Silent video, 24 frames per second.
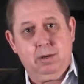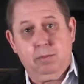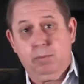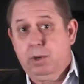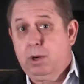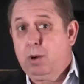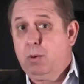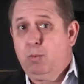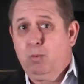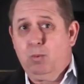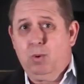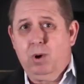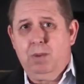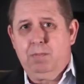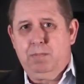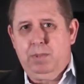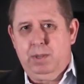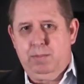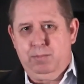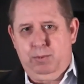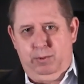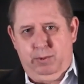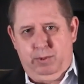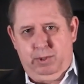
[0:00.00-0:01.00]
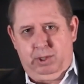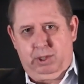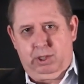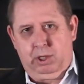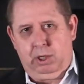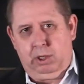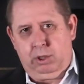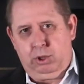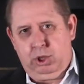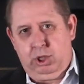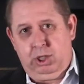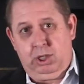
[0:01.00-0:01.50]
We don't want people
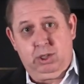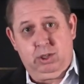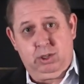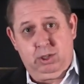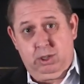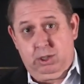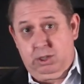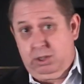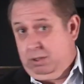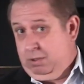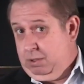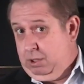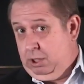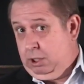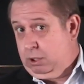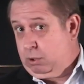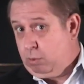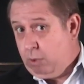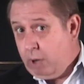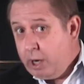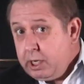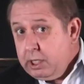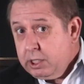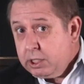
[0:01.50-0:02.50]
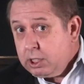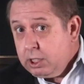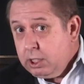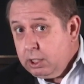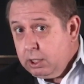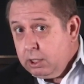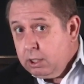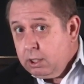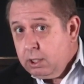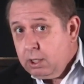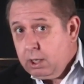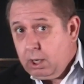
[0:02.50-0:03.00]
thinking Jesus is crazy,